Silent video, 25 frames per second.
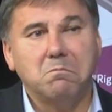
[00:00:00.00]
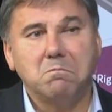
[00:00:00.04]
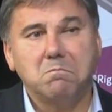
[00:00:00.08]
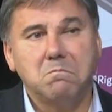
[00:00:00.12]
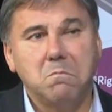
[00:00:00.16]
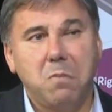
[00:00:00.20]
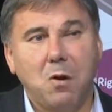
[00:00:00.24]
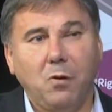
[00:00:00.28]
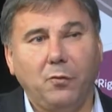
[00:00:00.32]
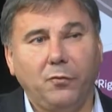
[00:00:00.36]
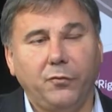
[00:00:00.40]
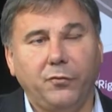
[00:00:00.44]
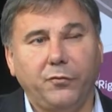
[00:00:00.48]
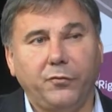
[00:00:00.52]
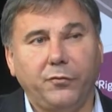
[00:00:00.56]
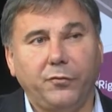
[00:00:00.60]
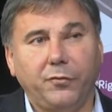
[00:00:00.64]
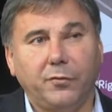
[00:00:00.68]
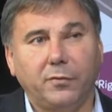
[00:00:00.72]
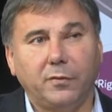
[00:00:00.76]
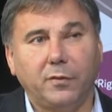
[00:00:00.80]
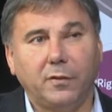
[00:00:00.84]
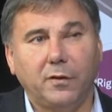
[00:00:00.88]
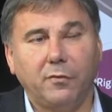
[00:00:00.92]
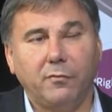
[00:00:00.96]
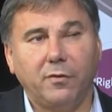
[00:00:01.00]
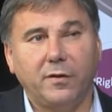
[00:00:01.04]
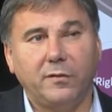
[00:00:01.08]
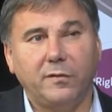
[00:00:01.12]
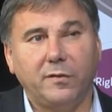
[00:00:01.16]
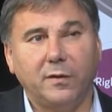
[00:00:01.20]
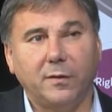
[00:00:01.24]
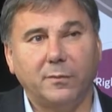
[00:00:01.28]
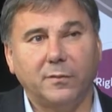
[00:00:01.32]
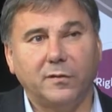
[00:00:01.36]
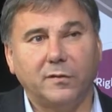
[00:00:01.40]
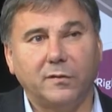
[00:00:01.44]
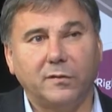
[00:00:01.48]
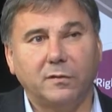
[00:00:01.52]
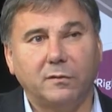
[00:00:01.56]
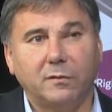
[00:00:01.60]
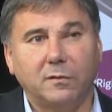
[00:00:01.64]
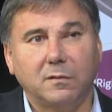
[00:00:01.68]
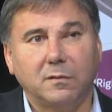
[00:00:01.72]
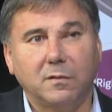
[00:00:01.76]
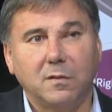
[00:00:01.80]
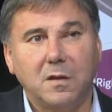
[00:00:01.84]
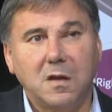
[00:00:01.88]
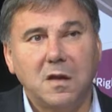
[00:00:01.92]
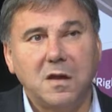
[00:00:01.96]
both regimes
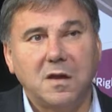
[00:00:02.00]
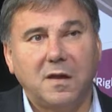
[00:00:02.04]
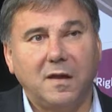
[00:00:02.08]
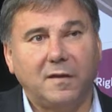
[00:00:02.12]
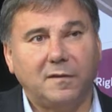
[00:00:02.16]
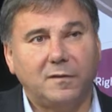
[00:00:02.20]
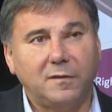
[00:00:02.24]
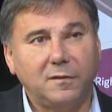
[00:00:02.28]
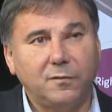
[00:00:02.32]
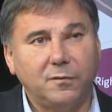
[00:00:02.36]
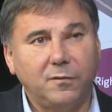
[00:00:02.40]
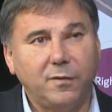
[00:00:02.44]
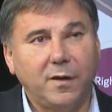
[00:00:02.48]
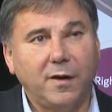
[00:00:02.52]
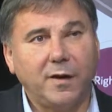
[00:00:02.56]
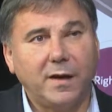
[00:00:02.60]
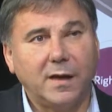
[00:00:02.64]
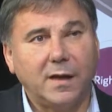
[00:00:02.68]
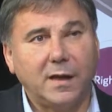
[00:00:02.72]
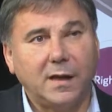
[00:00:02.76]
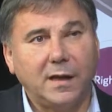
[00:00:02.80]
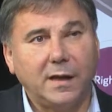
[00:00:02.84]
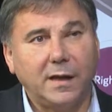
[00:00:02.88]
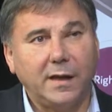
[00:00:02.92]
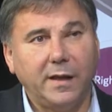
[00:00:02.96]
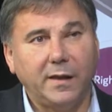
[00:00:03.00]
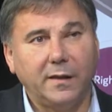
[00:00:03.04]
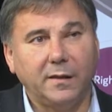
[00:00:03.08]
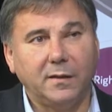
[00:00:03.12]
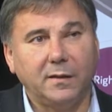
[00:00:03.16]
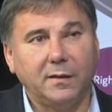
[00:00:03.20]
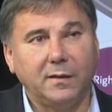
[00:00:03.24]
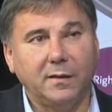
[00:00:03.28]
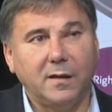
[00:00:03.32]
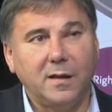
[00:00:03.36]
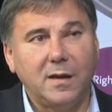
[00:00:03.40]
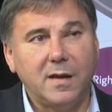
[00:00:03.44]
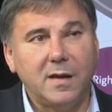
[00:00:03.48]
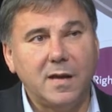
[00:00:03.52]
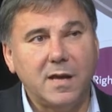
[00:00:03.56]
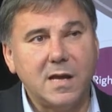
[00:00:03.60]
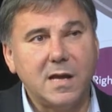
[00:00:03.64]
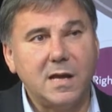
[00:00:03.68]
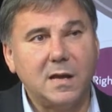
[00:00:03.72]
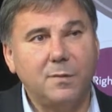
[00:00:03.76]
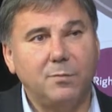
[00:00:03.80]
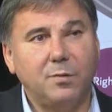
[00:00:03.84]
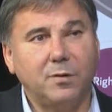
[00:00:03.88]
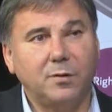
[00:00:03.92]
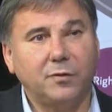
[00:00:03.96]
have a very clear
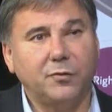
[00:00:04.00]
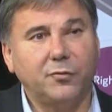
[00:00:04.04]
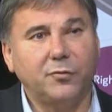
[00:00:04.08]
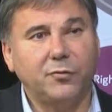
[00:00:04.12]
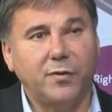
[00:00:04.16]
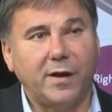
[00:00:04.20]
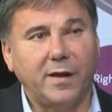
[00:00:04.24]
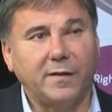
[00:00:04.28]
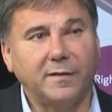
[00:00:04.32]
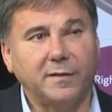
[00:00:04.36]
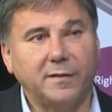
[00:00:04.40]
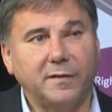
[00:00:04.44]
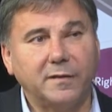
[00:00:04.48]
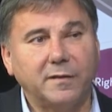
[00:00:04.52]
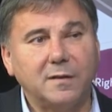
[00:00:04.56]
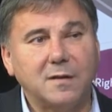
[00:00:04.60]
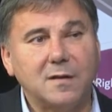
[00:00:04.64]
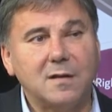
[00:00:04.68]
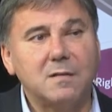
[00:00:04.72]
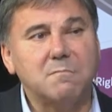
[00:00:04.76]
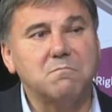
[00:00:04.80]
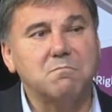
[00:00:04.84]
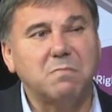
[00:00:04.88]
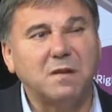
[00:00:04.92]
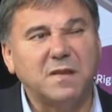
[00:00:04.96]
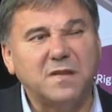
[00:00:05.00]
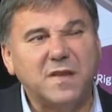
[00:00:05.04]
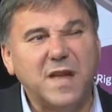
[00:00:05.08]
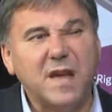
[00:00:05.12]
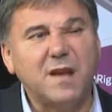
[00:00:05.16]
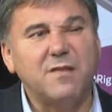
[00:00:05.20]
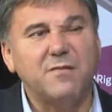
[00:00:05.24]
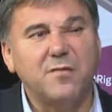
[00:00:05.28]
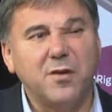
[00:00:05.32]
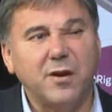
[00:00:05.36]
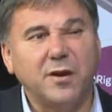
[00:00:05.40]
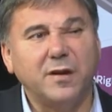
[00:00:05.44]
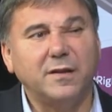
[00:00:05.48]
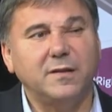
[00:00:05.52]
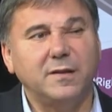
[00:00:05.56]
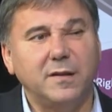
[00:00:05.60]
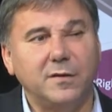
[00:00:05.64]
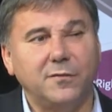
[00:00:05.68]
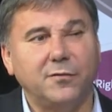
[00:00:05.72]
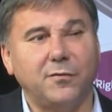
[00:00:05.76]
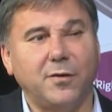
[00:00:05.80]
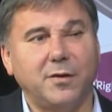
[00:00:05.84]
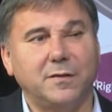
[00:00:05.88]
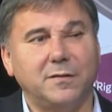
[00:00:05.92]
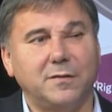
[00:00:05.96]
illiberal trends, but they are very
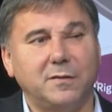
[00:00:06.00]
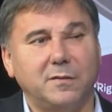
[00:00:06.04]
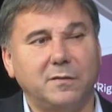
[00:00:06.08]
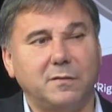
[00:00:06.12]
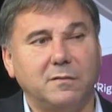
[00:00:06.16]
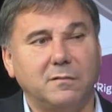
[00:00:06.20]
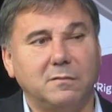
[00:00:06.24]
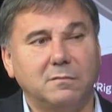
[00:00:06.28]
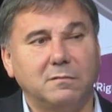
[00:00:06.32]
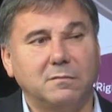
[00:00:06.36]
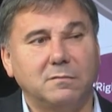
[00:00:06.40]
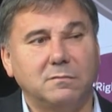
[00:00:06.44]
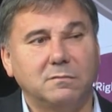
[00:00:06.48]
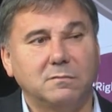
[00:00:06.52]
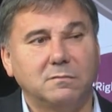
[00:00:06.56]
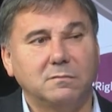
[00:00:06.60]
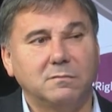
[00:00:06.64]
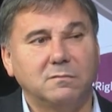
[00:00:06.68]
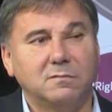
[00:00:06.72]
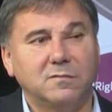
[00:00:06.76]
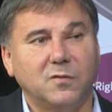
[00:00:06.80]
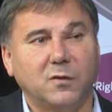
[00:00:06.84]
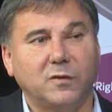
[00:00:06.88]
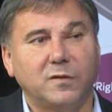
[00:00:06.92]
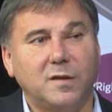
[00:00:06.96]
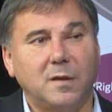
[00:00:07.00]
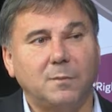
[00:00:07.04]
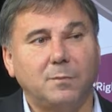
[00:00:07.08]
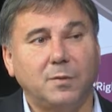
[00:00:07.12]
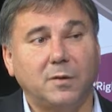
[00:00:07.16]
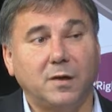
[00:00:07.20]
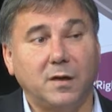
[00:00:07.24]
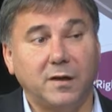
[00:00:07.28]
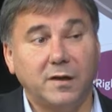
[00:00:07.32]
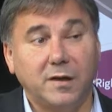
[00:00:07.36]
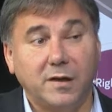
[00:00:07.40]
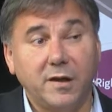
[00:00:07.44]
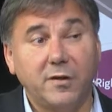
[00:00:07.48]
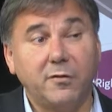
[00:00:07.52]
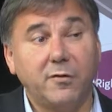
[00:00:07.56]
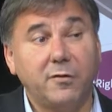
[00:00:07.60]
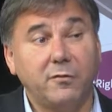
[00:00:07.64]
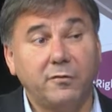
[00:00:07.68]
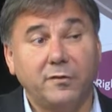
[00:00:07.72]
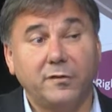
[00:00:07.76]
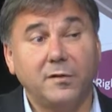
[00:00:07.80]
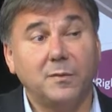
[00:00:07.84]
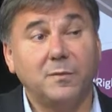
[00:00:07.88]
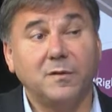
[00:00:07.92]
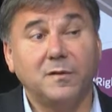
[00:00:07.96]
different. For example, Hungarian
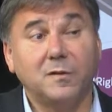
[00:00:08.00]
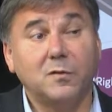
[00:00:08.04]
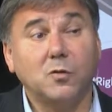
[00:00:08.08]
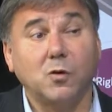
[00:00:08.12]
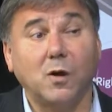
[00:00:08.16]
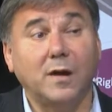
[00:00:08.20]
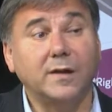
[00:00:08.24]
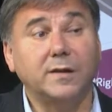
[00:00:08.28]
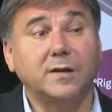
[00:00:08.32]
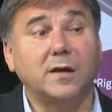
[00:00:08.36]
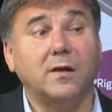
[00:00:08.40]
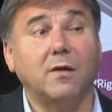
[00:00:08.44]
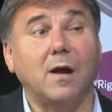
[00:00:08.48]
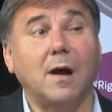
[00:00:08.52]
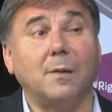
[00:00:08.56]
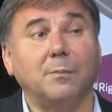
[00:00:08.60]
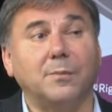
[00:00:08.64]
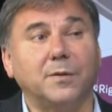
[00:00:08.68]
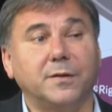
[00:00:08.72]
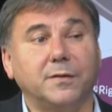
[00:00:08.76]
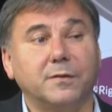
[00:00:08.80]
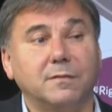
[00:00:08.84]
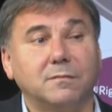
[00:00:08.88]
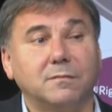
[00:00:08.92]
regime is quite corrupt.